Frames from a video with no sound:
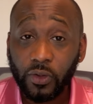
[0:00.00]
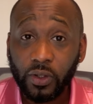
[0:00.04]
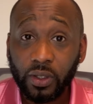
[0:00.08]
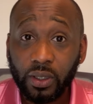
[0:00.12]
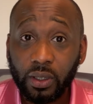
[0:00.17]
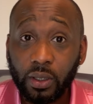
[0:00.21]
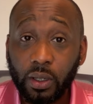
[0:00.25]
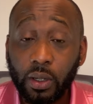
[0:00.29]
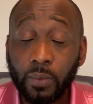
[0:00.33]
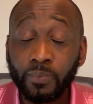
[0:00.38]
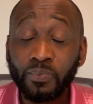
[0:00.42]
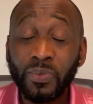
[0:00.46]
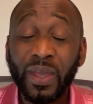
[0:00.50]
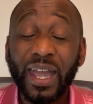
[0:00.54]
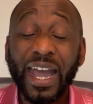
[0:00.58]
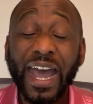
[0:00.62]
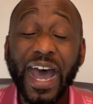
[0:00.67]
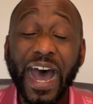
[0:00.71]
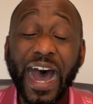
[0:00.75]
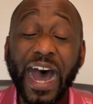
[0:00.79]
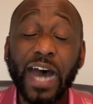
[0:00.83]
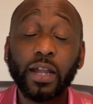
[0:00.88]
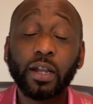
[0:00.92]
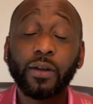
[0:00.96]
a year
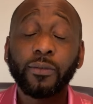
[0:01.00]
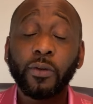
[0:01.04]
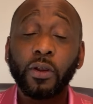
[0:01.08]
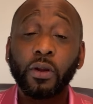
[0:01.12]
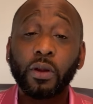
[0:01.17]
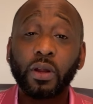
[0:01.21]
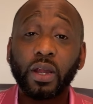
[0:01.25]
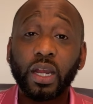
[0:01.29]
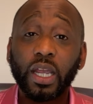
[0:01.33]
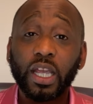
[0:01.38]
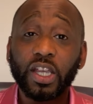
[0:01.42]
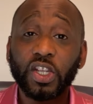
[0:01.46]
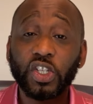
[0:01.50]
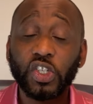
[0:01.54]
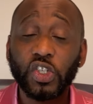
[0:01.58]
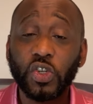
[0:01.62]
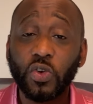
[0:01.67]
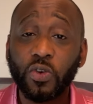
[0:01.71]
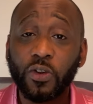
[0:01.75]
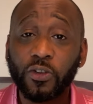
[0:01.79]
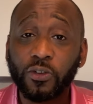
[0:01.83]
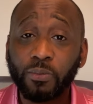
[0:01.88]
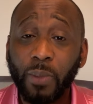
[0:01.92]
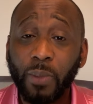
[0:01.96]
out of her insurance